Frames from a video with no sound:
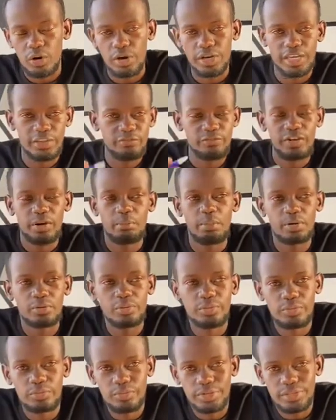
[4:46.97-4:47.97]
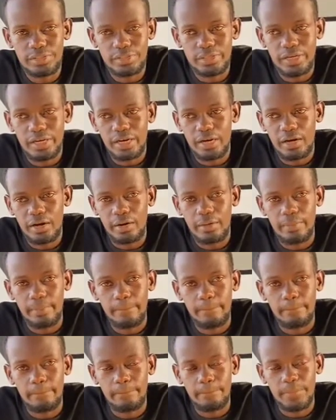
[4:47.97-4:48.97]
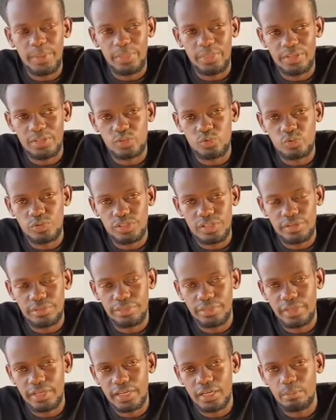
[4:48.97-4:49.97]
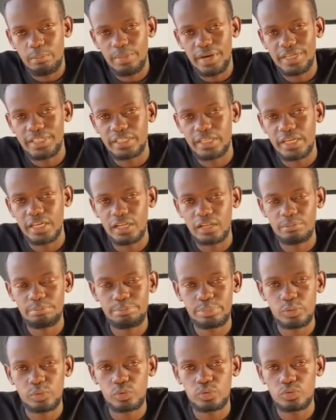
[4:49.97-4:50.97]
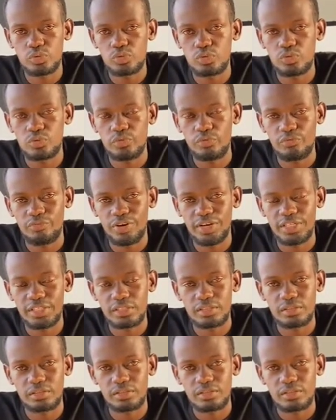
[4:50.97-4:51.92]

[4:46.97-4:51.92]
I'll give you about three methods which I think might help you to fight,